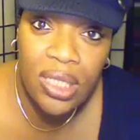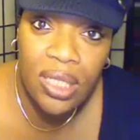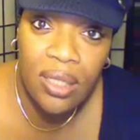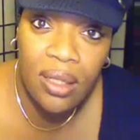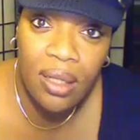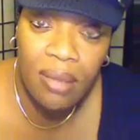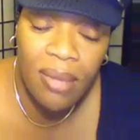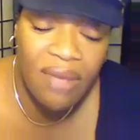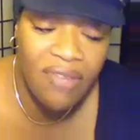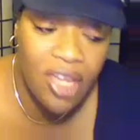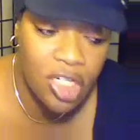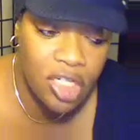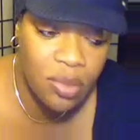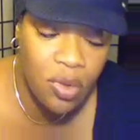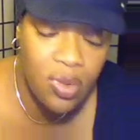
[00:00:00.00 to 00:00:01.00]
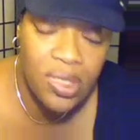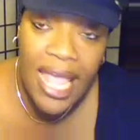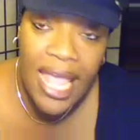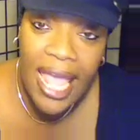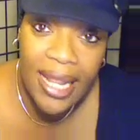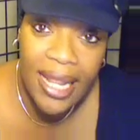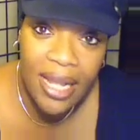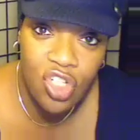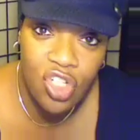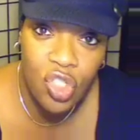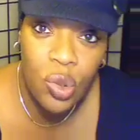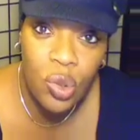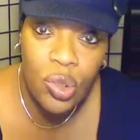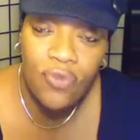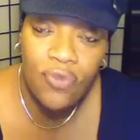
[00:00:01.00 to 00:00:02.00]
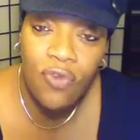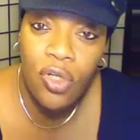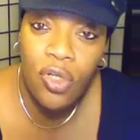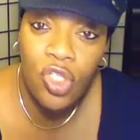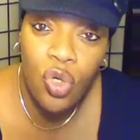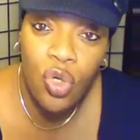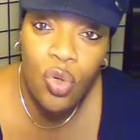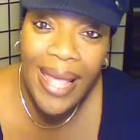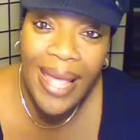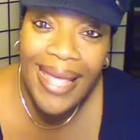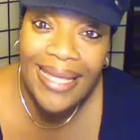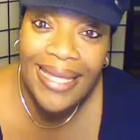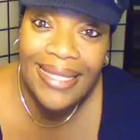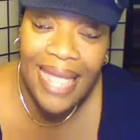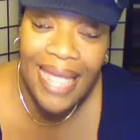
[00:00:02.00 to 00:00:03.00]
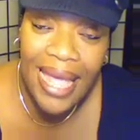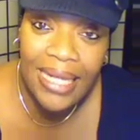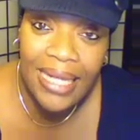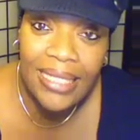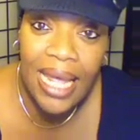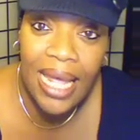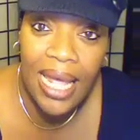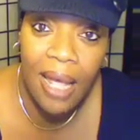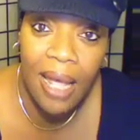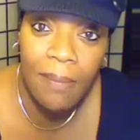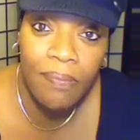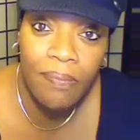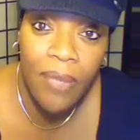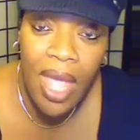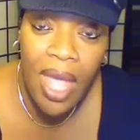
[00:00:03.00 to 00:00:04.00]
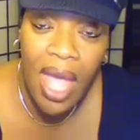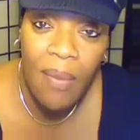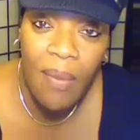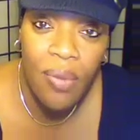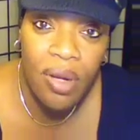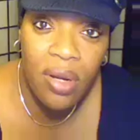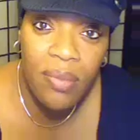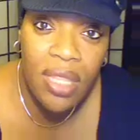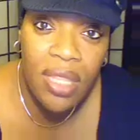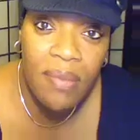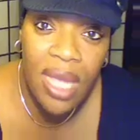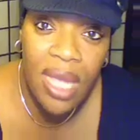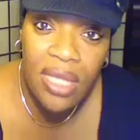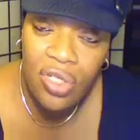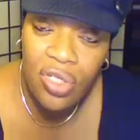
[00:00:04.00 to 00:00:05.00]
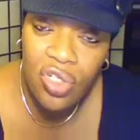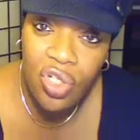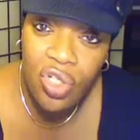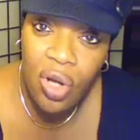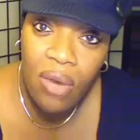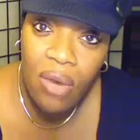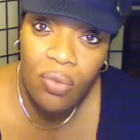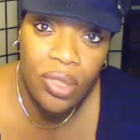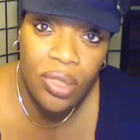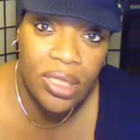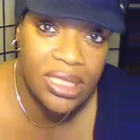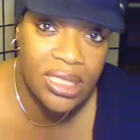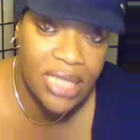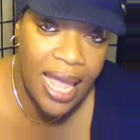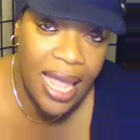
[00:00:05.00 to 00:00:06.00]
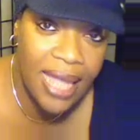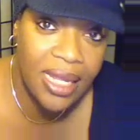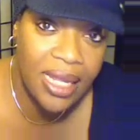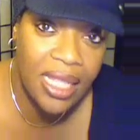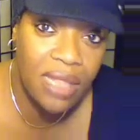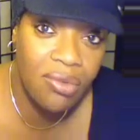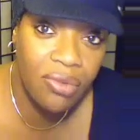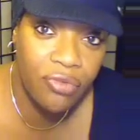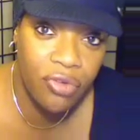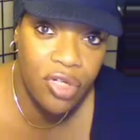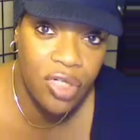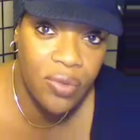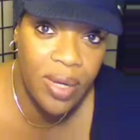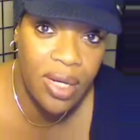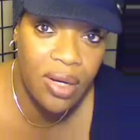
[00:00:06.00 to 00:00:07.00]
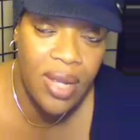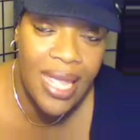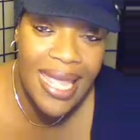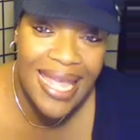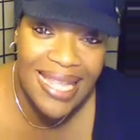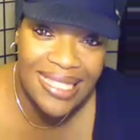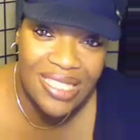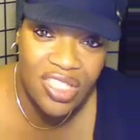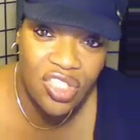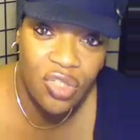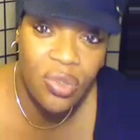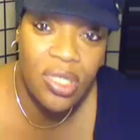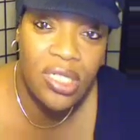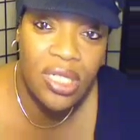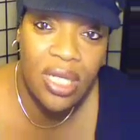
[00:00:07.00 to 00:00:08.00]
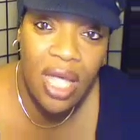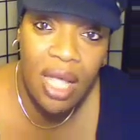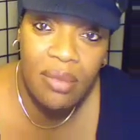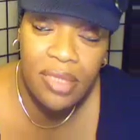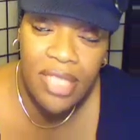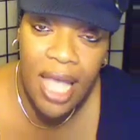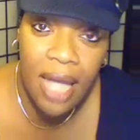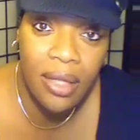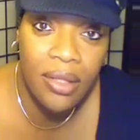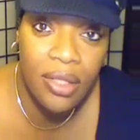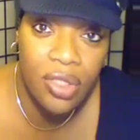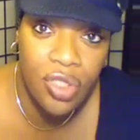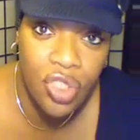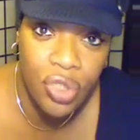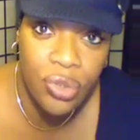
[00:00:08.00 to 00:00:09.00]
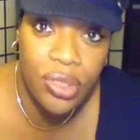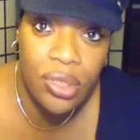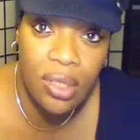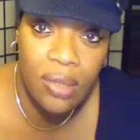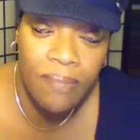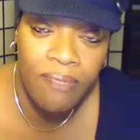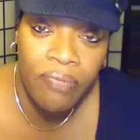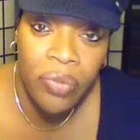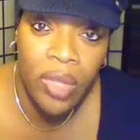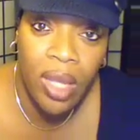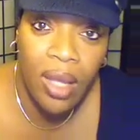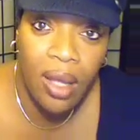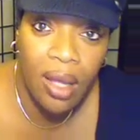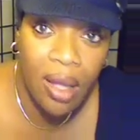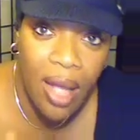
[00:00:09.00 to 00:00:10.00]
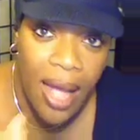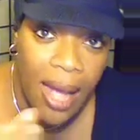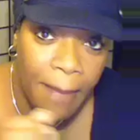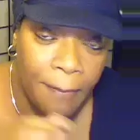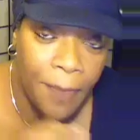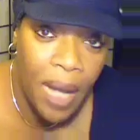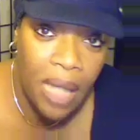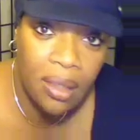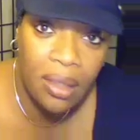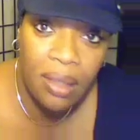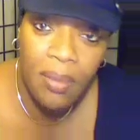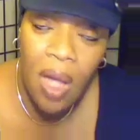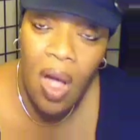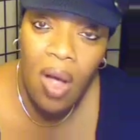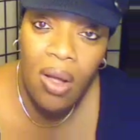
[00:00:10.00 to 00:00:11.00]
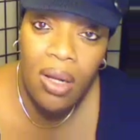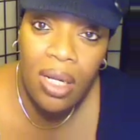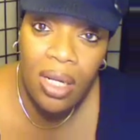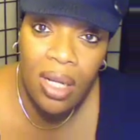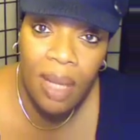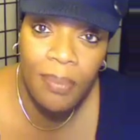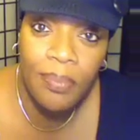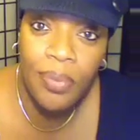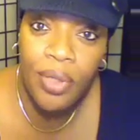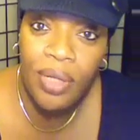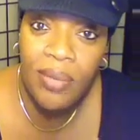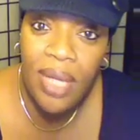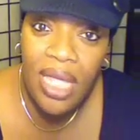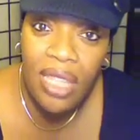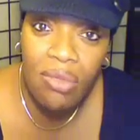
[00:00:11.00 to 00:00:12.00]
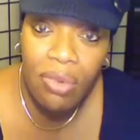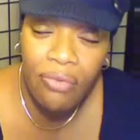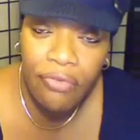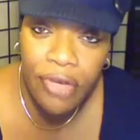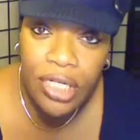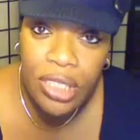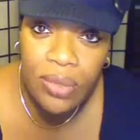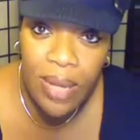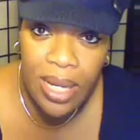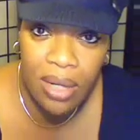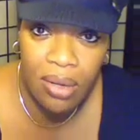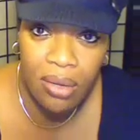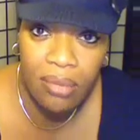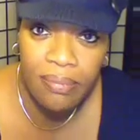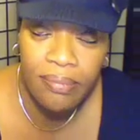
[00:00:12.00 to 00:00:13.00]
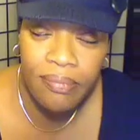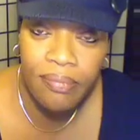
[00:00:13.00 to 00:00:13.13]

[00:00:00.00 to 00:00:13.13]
my vegetables, and I juice for 2 days at a time. I put them in the mason jar really tight in the refrigerator. As soon as it comes out of the juicer, I bottle them all up, put them in the refrigerator,